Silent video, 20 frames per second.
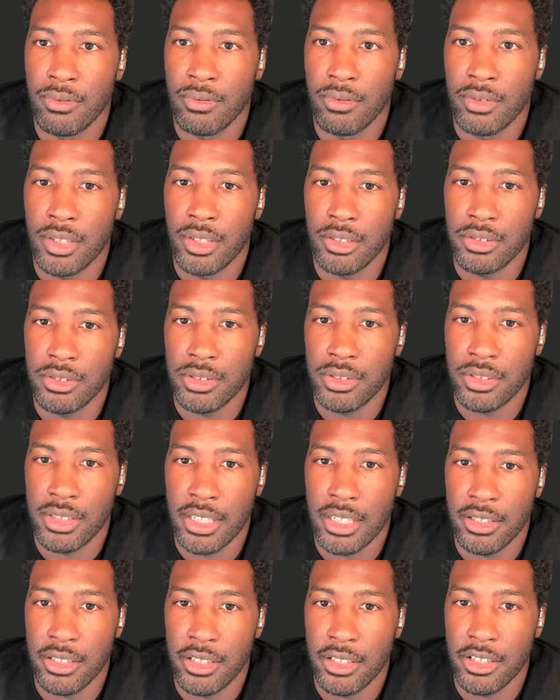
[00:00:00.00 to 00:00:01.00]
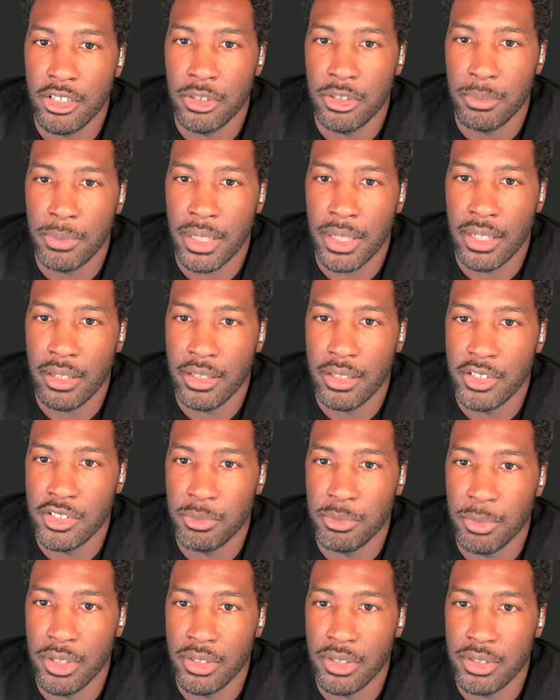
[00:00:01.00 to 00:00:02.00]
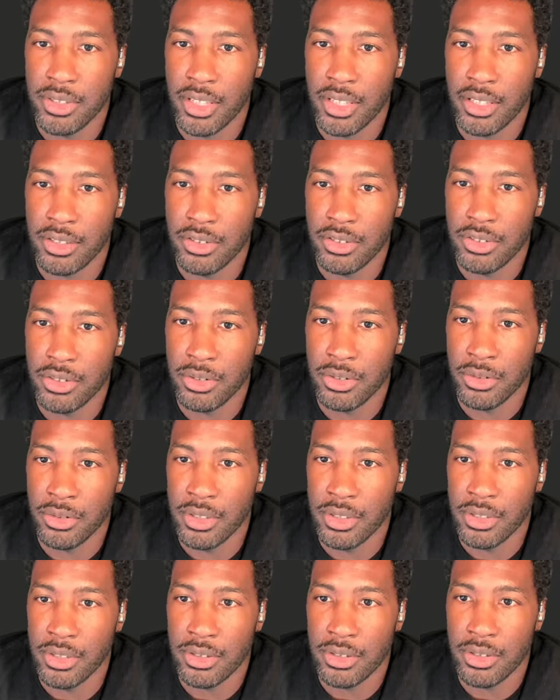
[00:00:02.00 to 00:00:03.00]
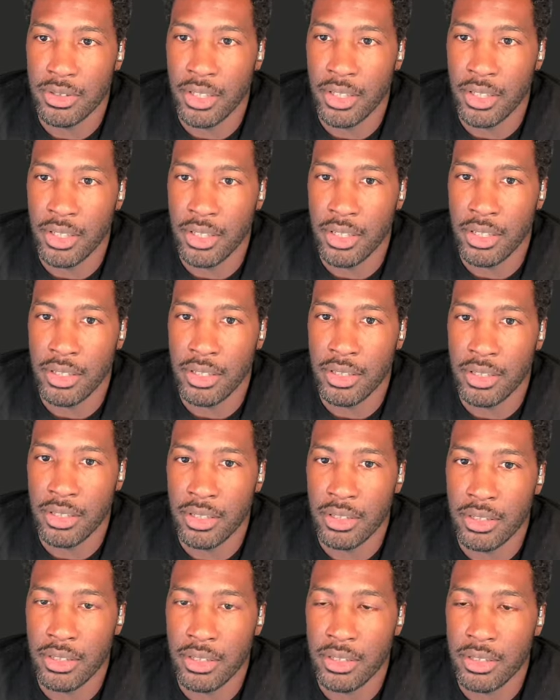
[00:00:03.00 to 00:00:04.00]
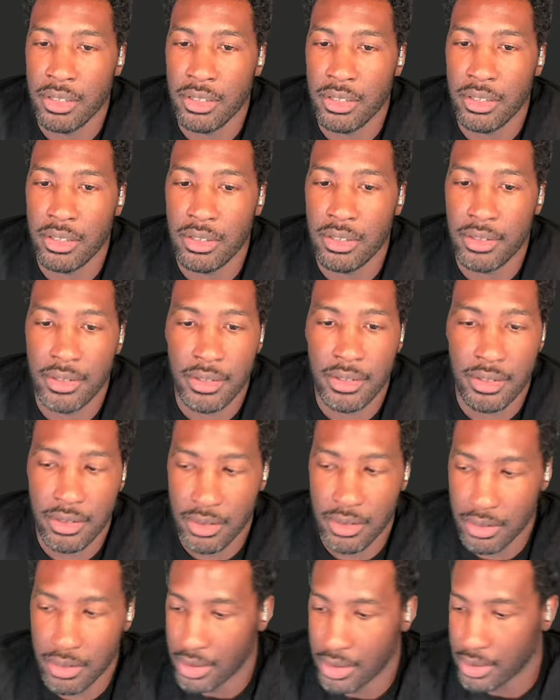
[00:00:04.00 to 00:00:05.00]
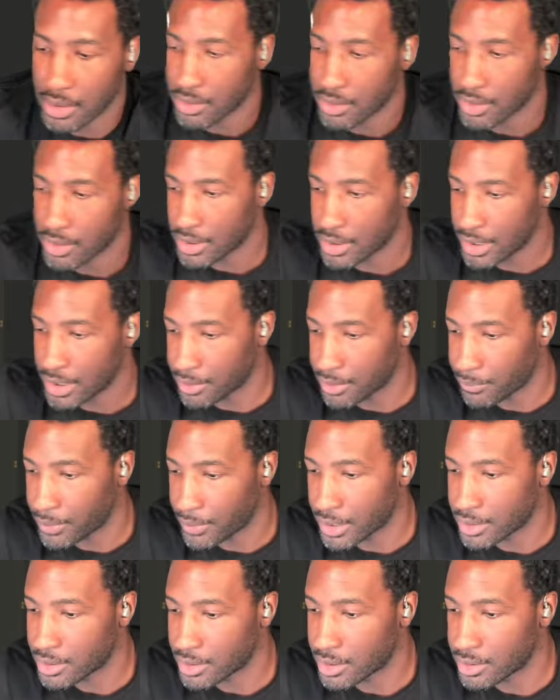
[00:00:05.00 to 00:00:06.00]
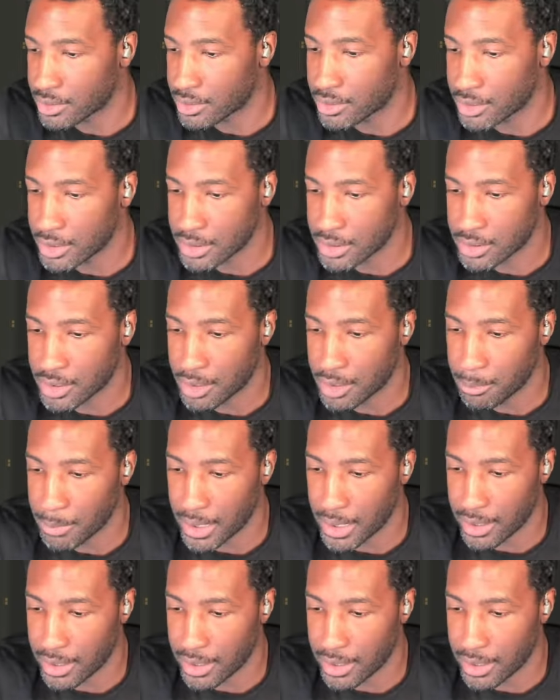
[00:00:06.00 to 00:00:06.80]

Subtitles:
Oh, this is not deduped. Added a small session storage guard. All right, so it says it fixed it. So let's come back